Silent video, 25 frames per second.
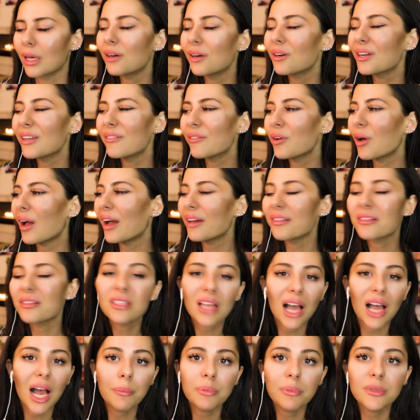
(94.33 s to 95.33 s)
I don't even know how
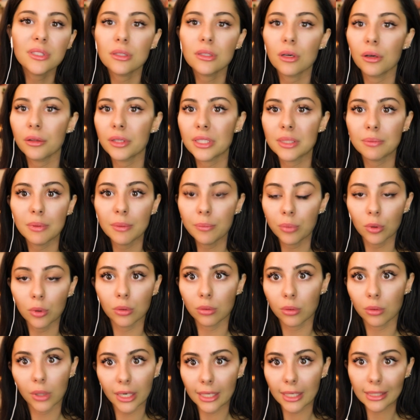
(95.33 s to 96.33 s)
this happens to all these people
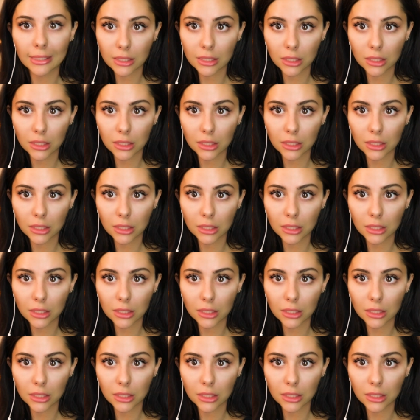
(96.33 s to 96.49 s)
getting